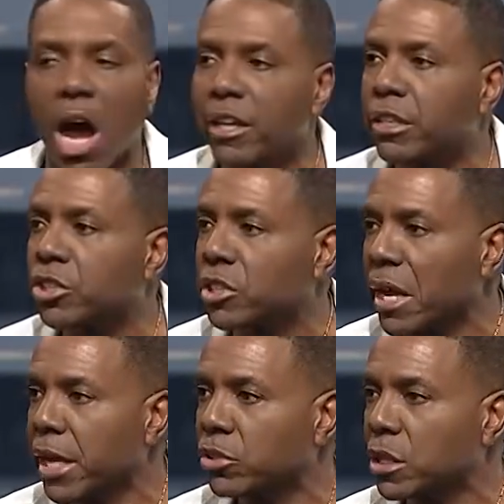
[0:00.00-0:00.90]

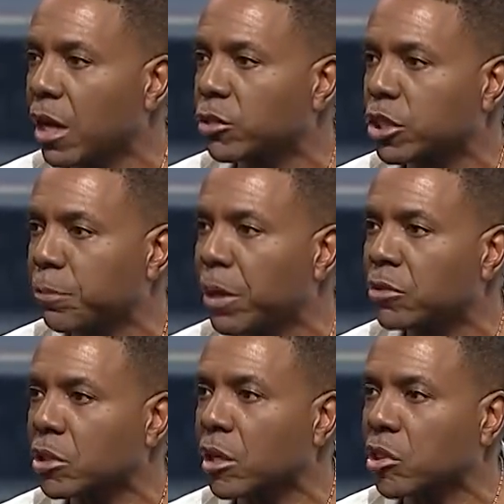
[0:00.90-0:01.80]
understands enough
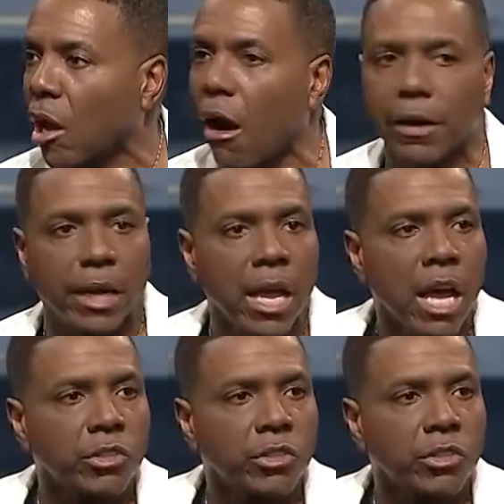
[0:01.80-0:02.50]
spiritual authority